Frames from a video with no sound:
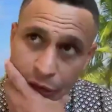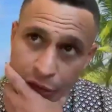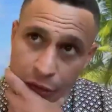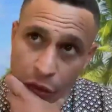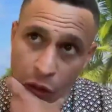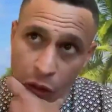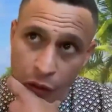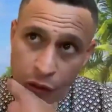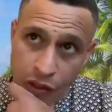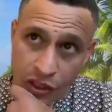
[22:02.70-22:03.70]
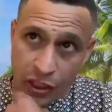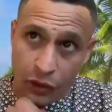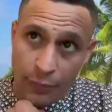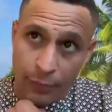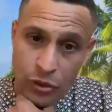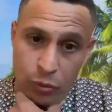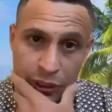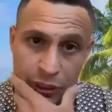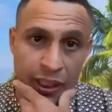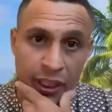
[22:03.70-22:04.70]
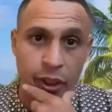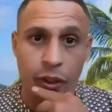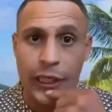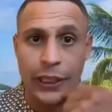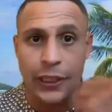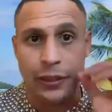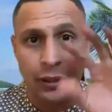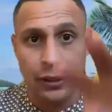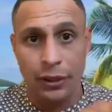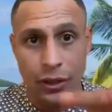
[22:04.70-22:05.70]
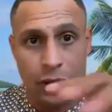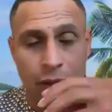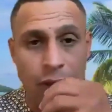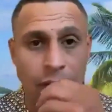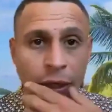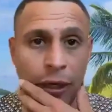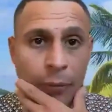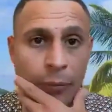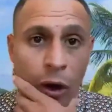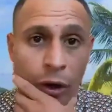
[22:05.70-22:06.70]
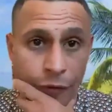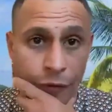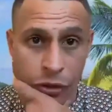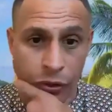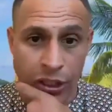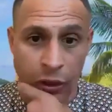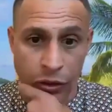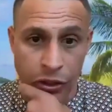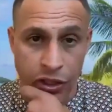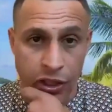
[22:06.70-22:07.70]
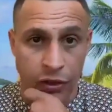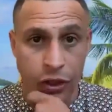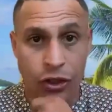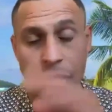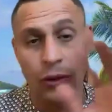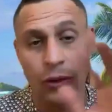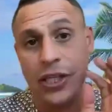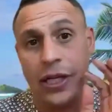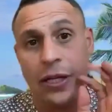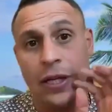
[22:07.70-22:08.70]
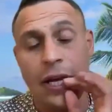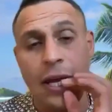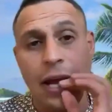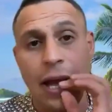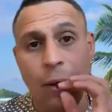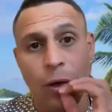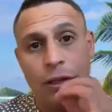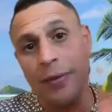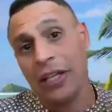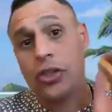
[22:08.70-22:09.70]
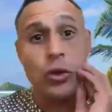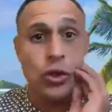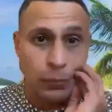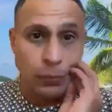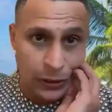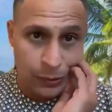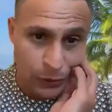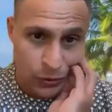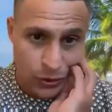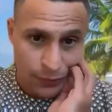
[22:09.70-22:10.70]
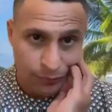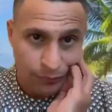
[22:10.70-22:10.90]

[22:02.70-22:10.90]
did in our CRM is we integrated artificial intelligence in there. So let's say I wanted to make a social media post.